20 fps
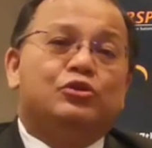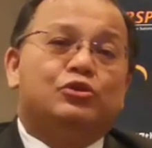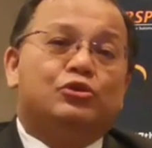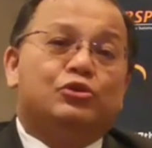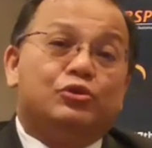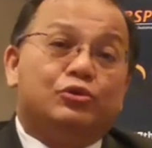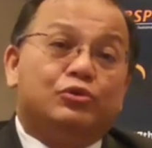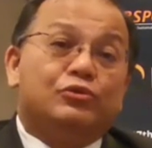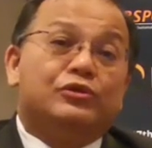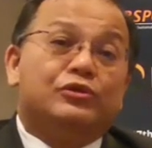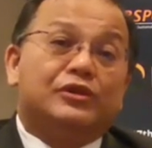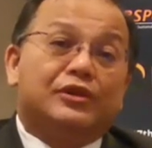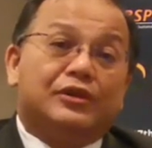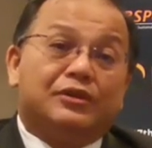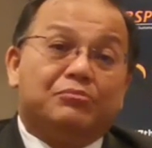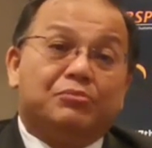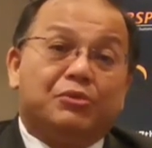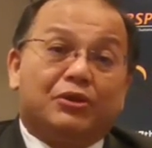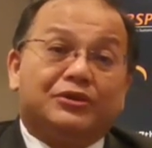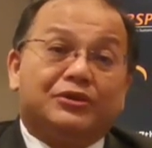to use
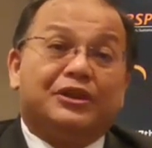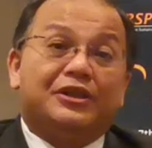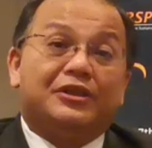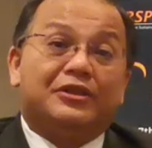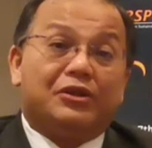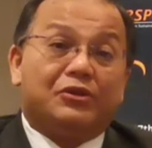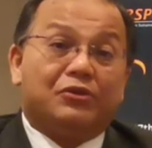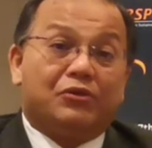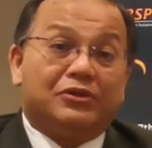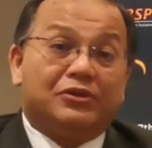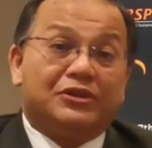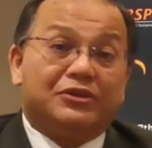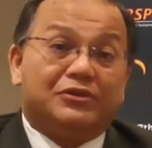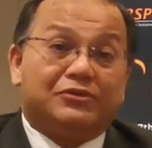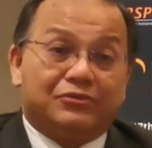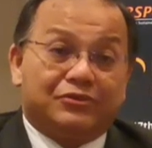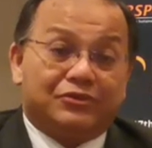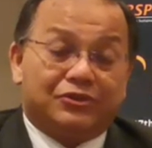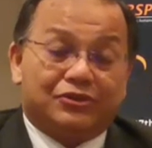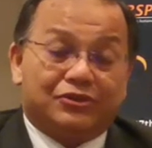blockchain technology
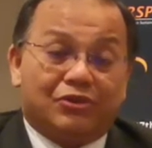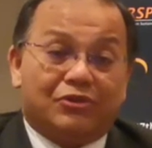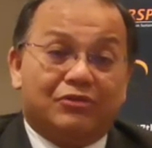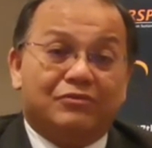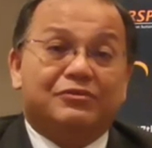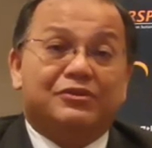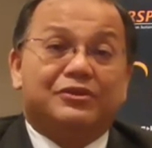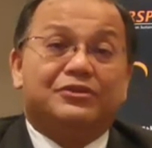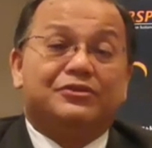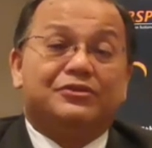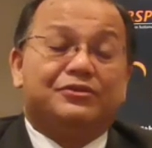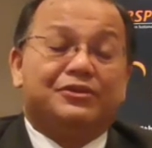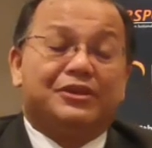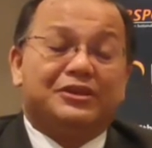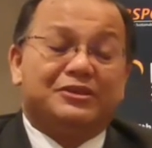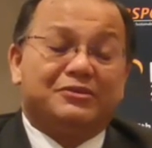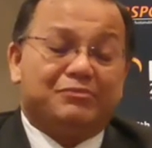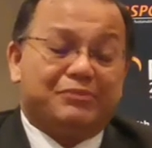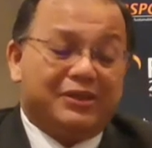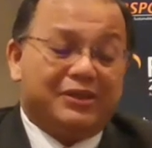to solve the
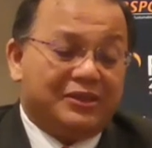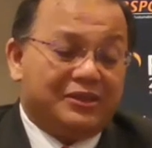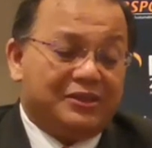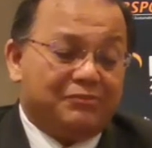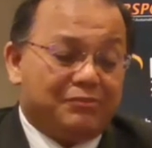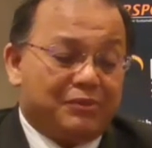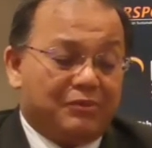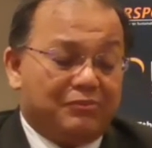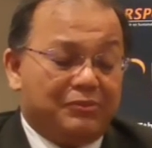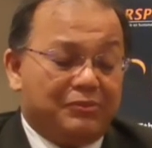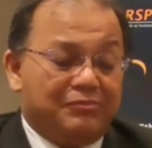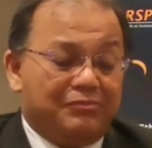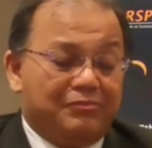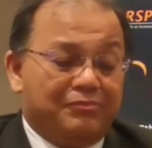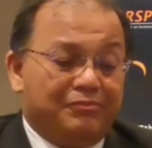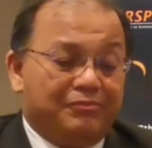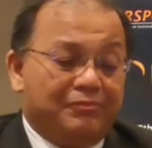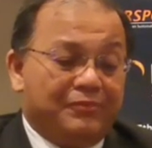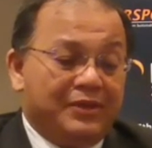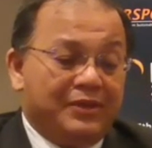traceability problem
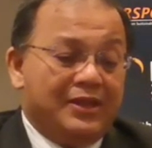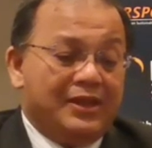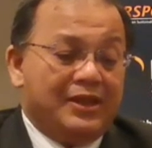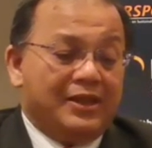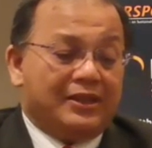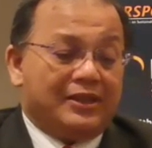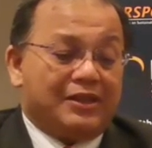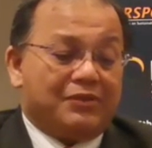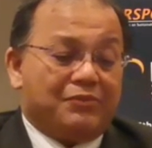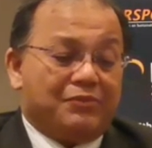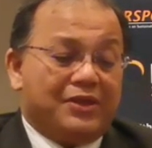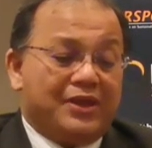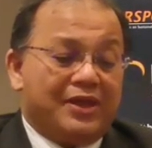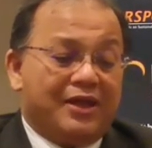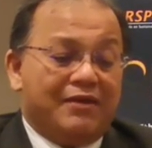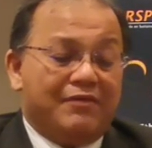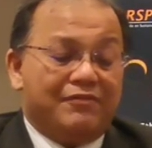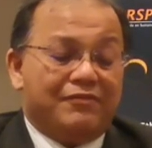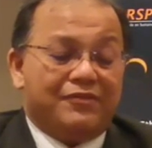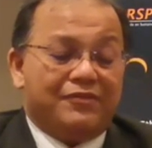that we
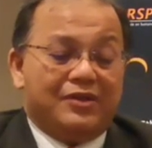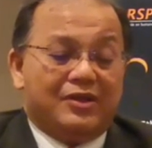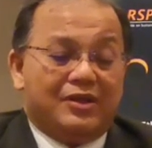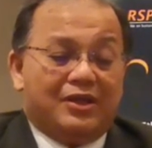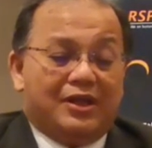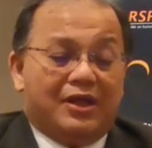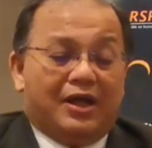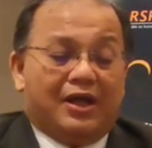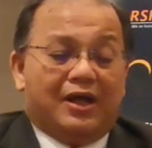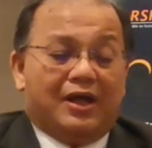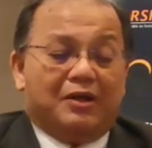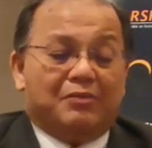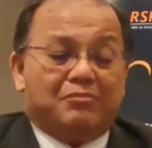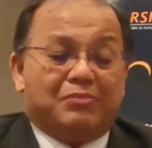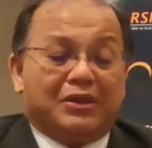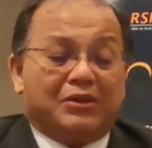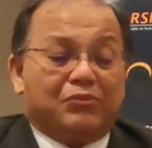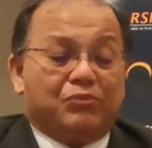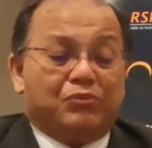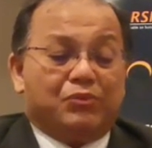have.
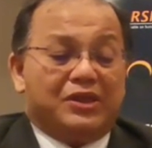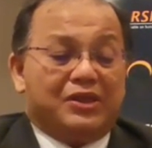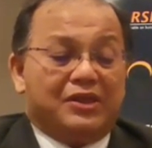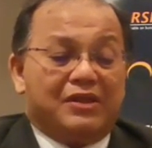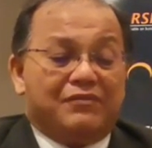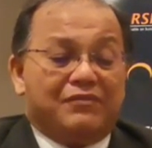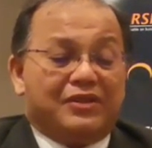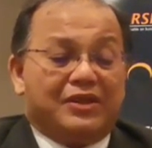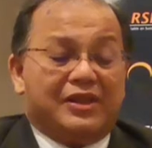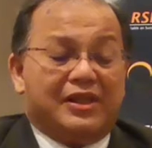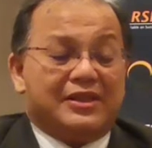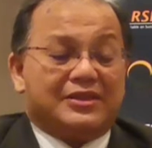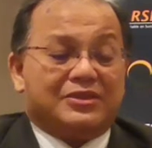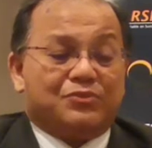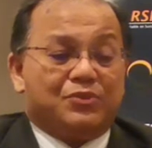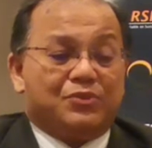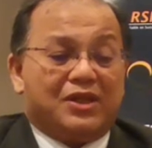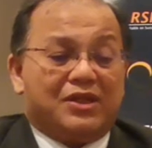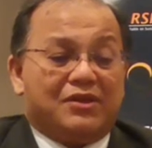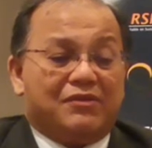But
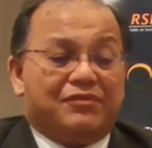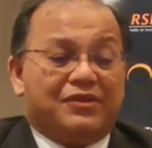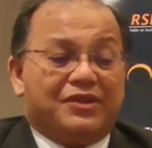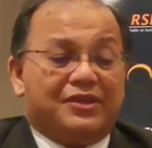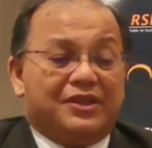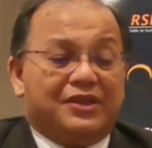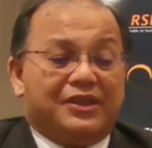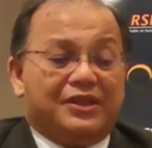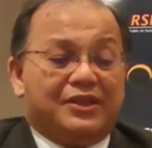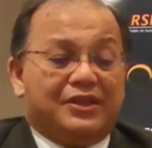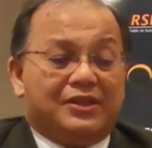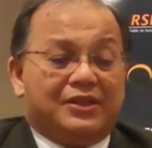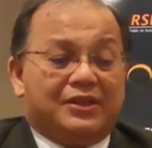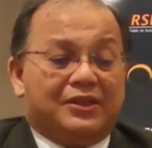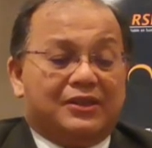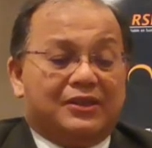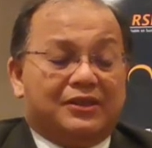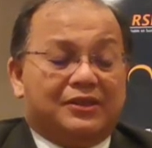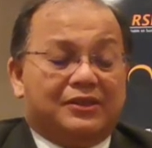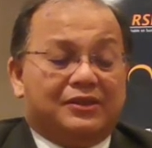nevertheless, we are
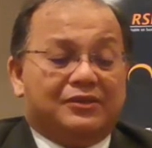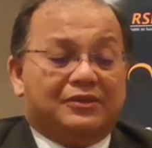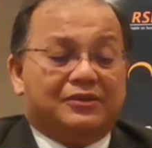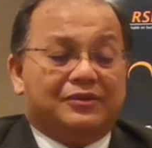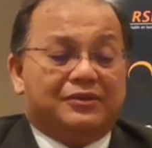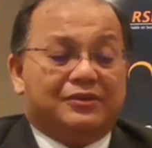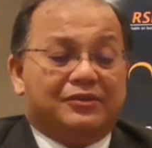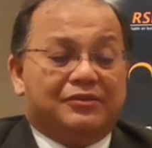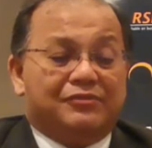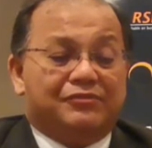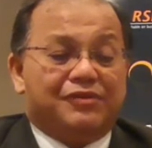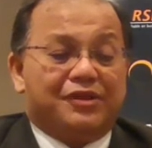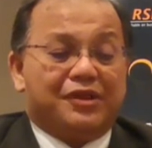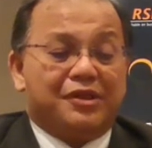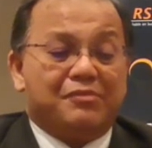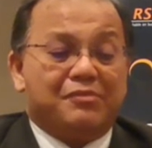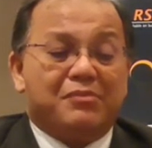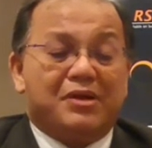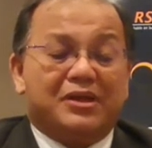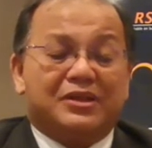
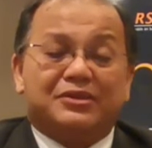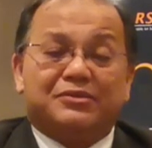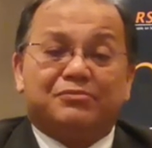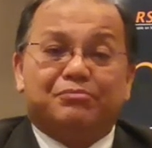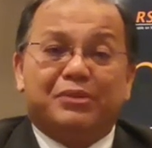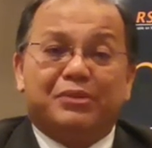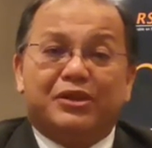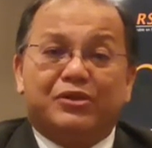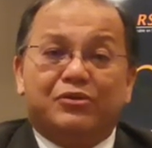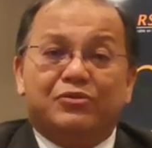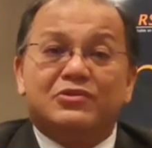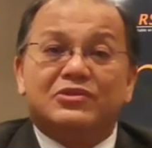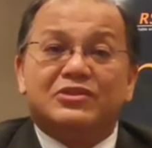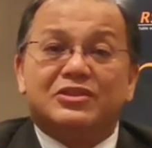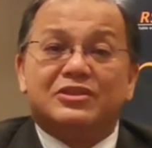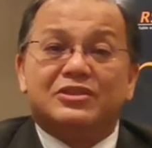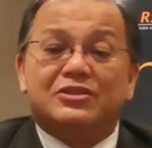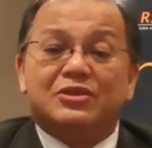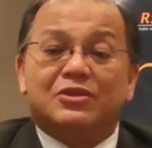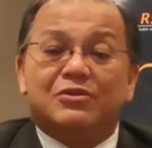very much big
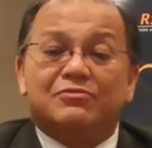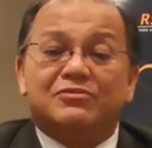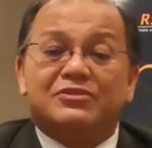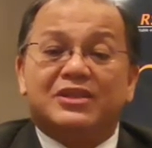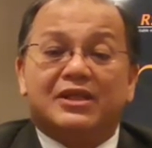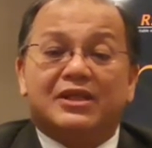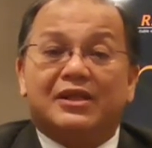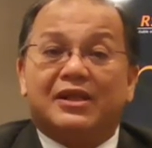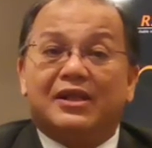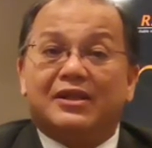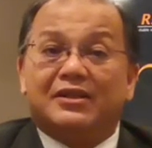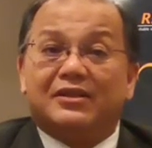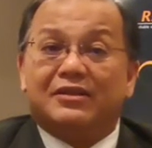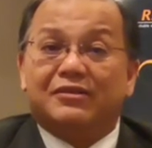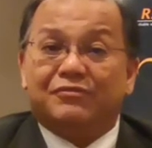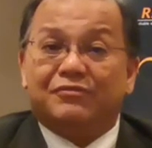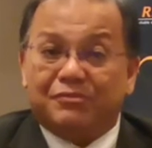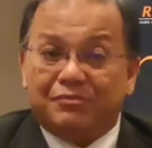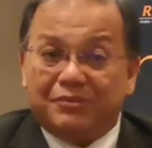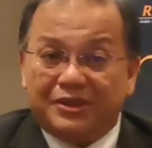users of satellite
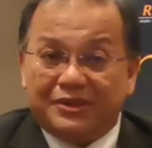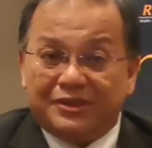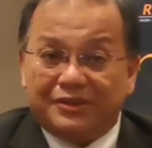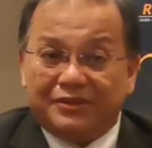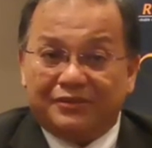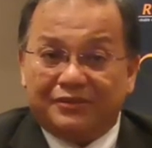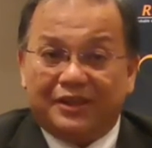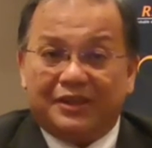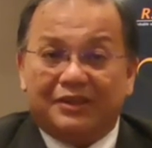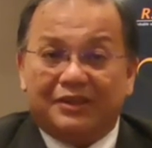information